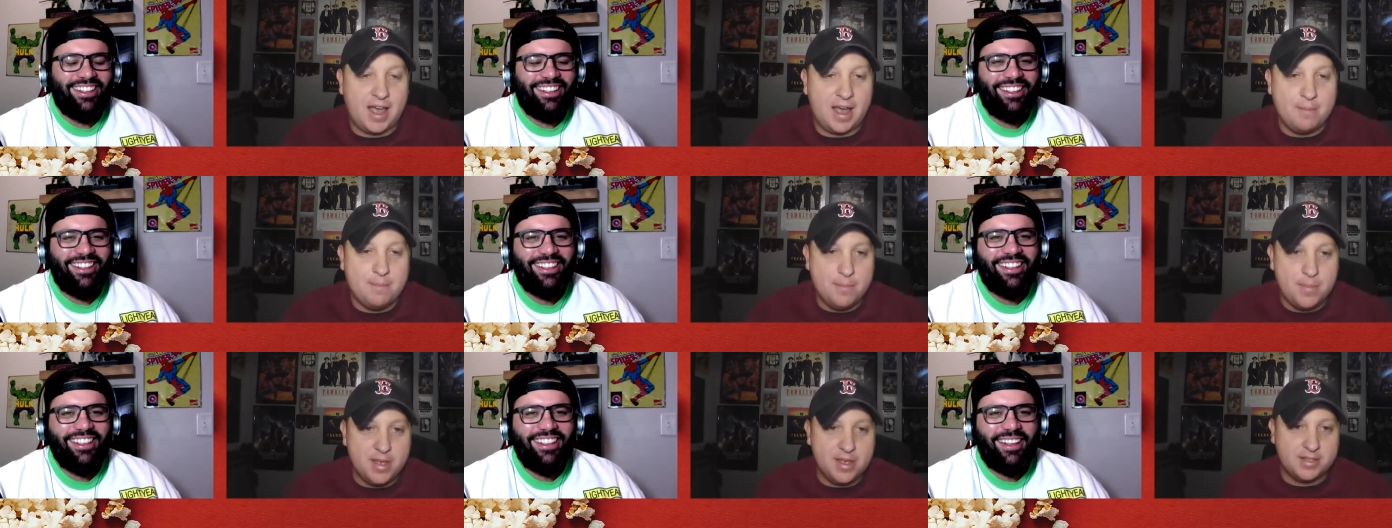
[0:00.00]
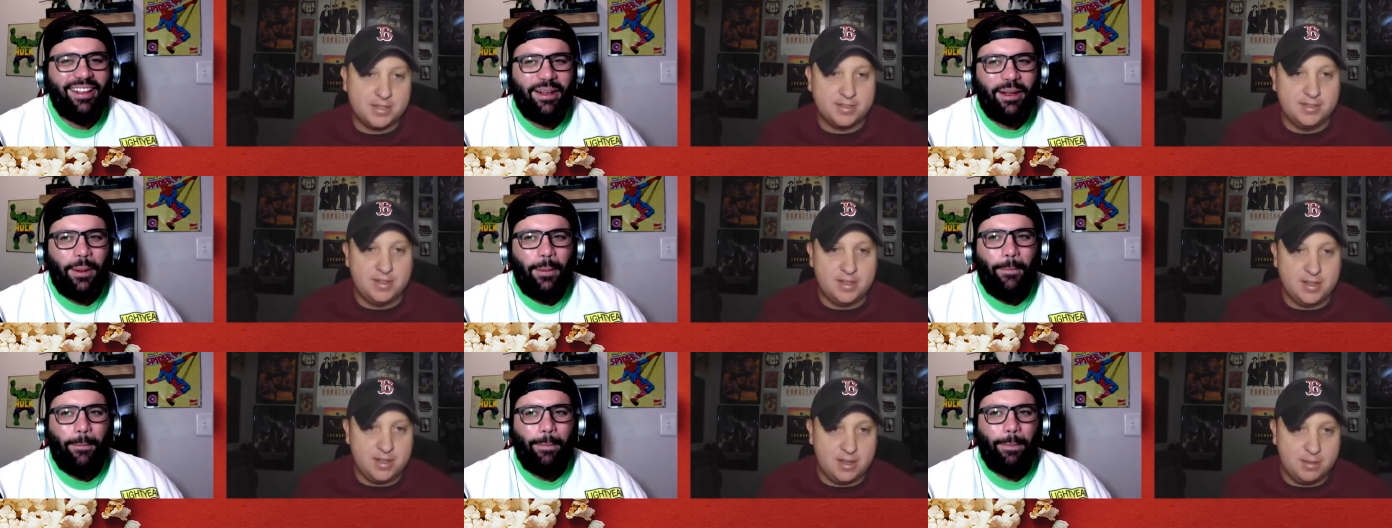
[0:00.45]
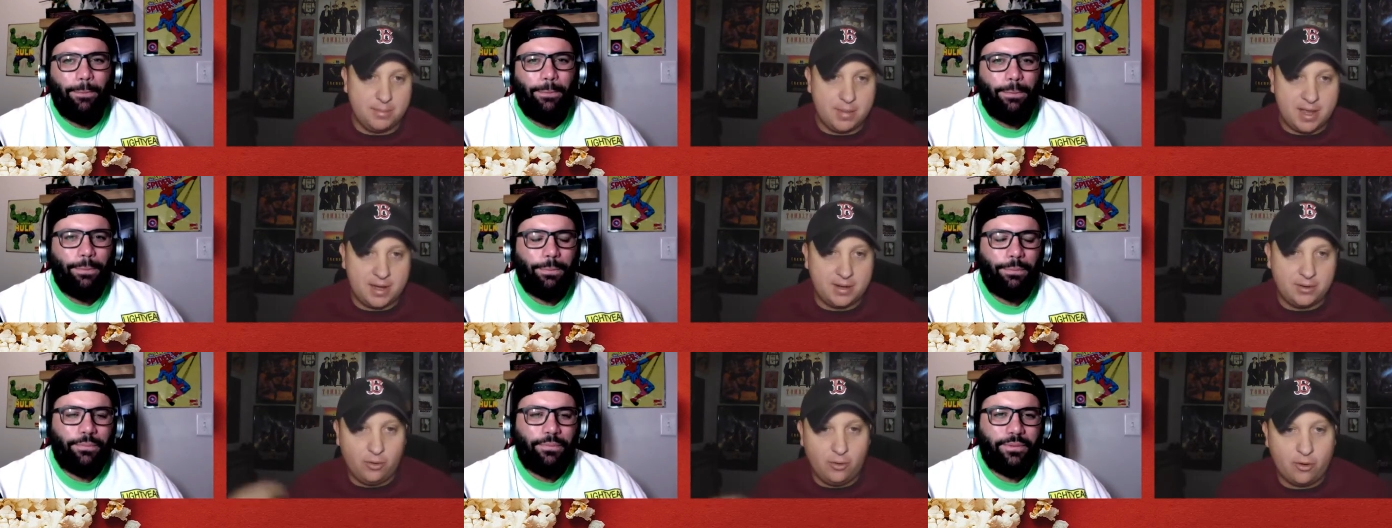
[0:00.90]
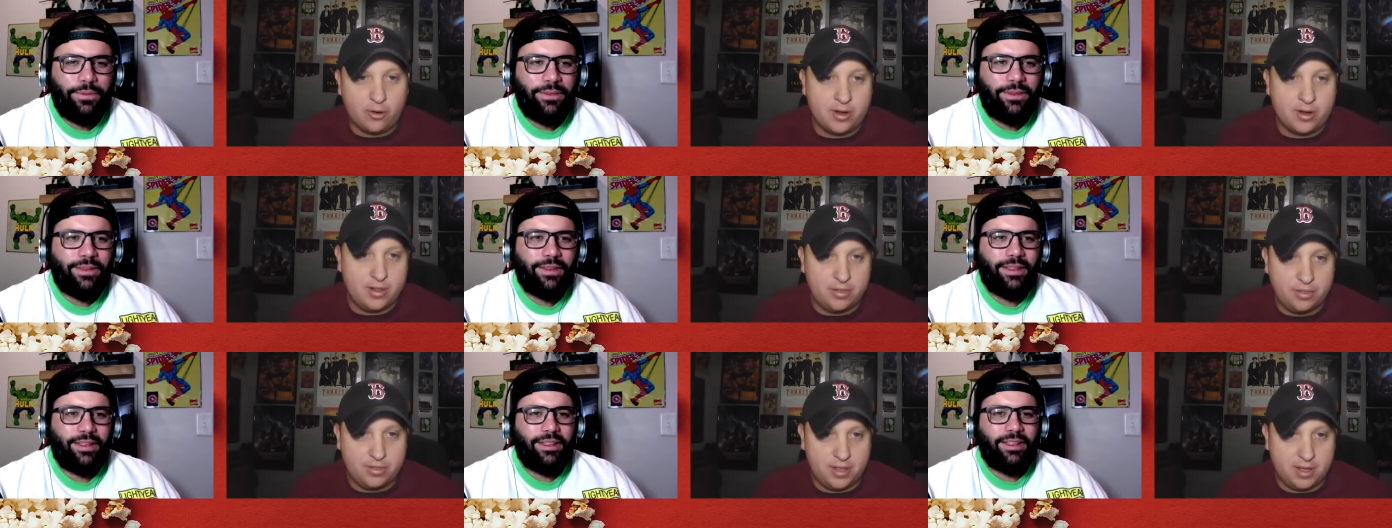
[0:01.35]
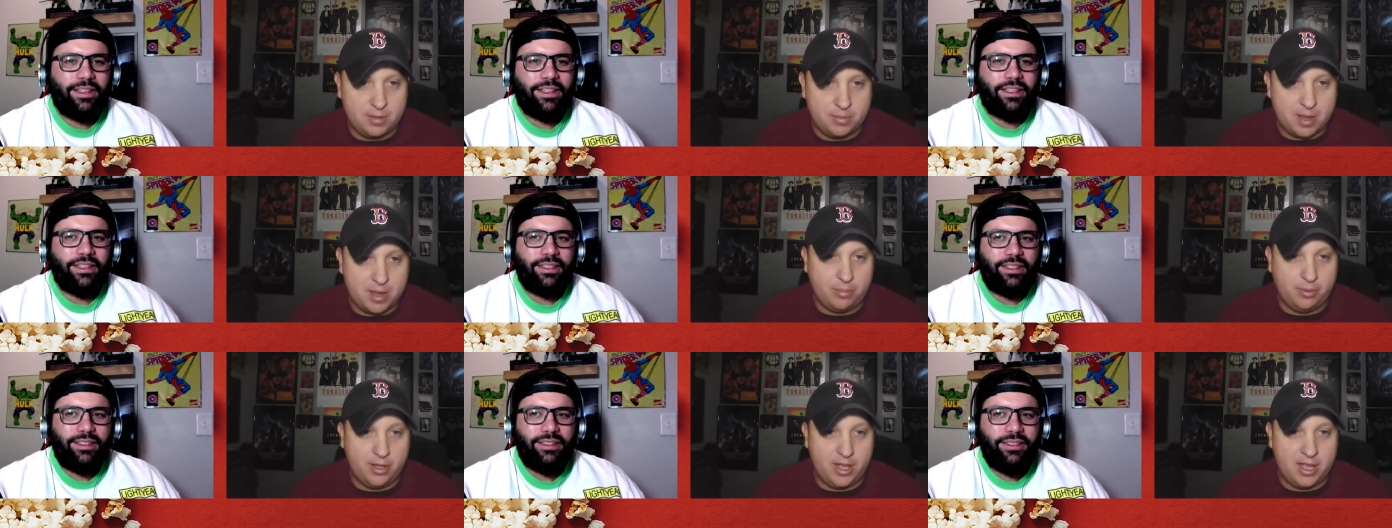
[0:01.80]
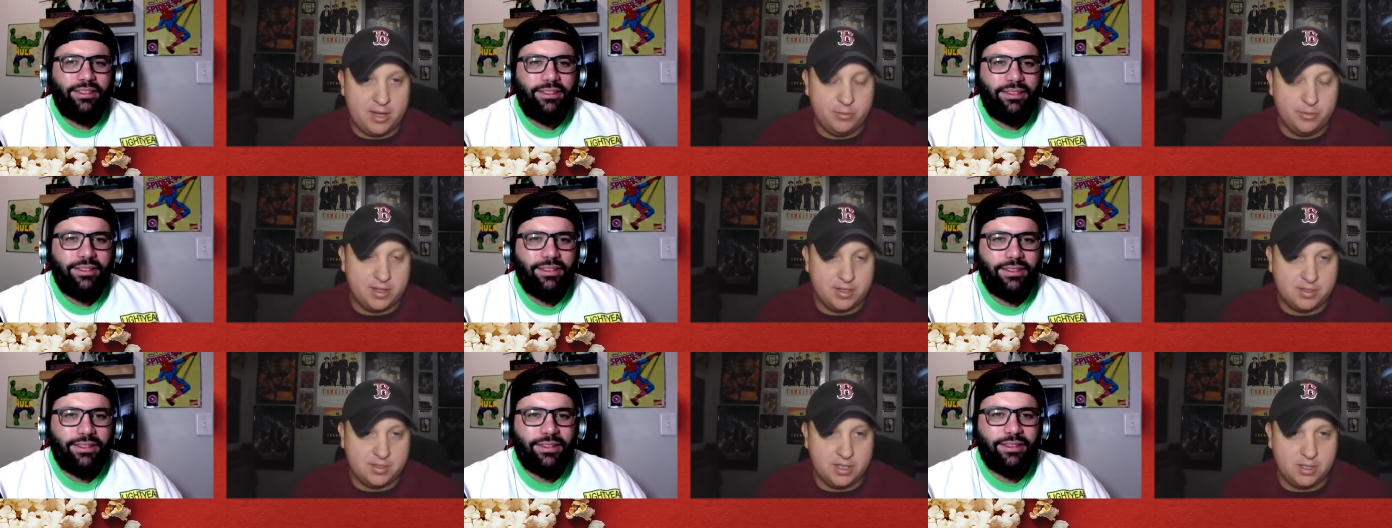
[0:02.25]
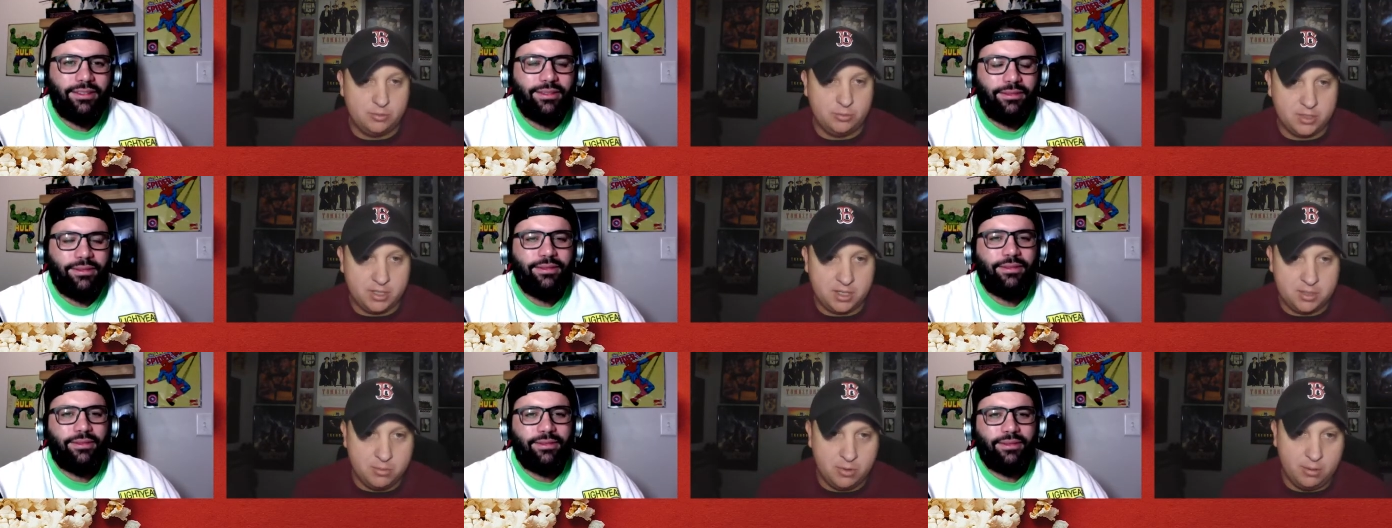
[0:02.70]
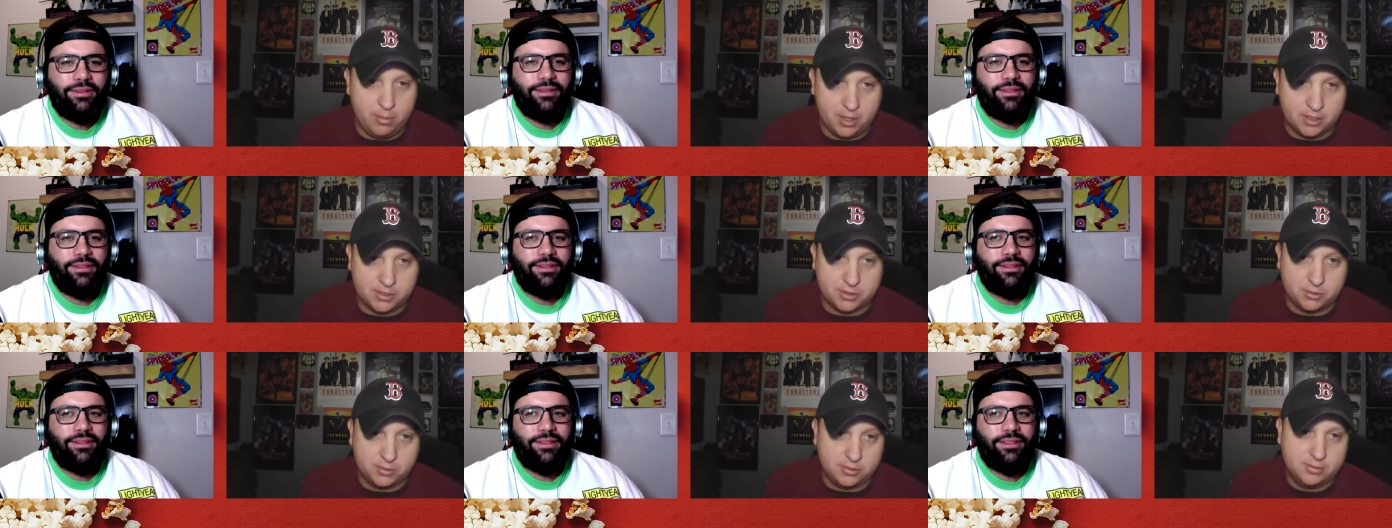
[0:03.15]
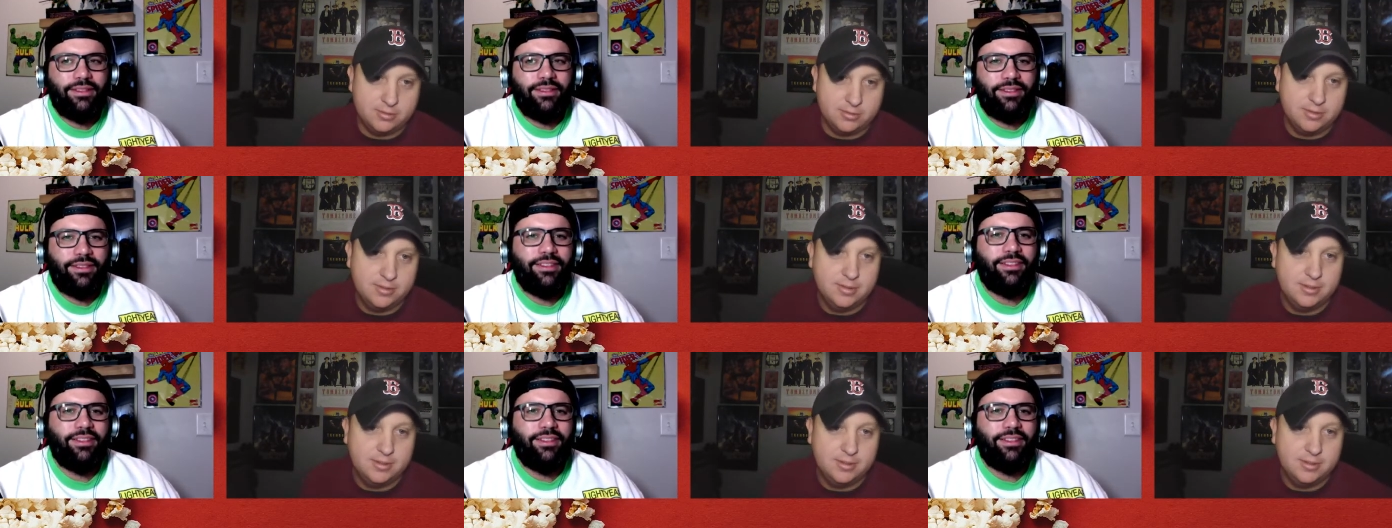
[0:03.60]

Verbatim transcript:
Speaker 1: I missed the Mandalorian theme that played when they said we need more muscle.